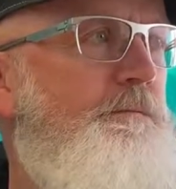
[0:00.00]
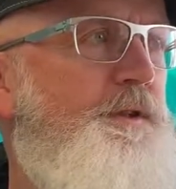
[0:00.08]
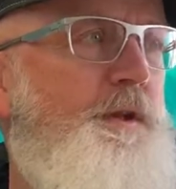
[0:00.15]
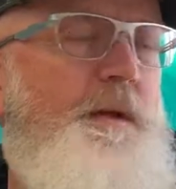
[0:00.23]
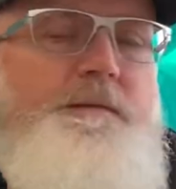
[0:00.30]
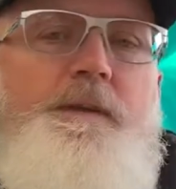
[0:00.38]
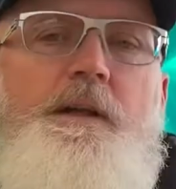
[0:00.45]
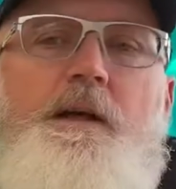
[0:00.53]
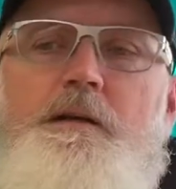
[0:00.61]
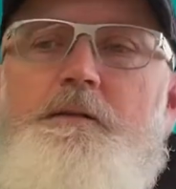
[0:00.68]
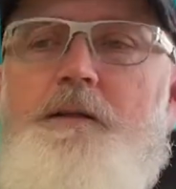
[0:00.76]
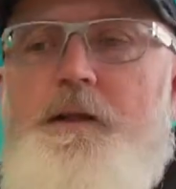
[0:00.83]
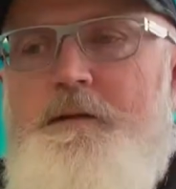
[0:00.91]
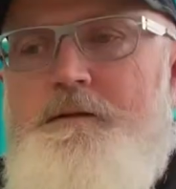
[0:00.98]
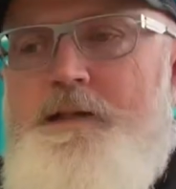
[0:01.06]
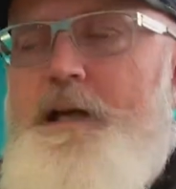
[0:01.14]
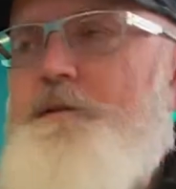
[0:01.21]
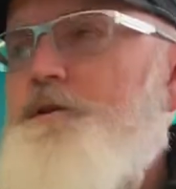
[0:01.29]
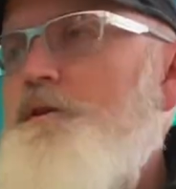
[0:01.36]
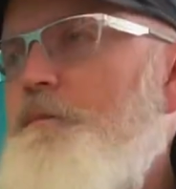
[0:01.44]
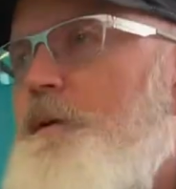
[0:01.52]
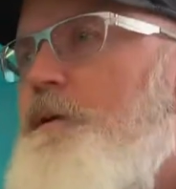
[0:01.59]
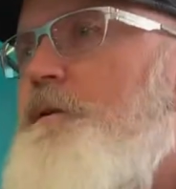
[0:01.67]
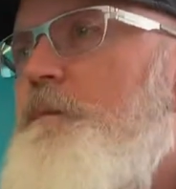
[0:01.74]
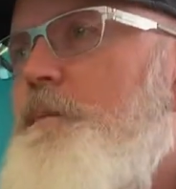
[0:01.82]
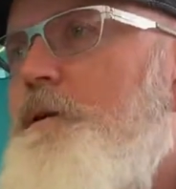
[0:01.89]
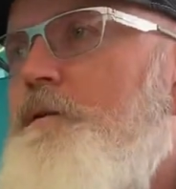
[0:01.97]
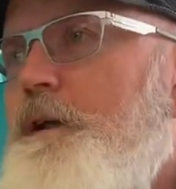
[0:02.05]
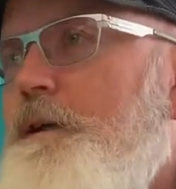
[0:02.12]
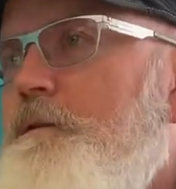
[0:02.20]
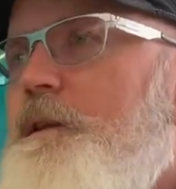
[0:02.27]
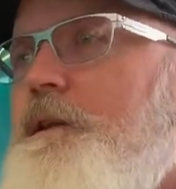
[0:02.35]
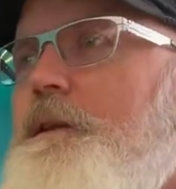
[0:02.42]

So even though council are building,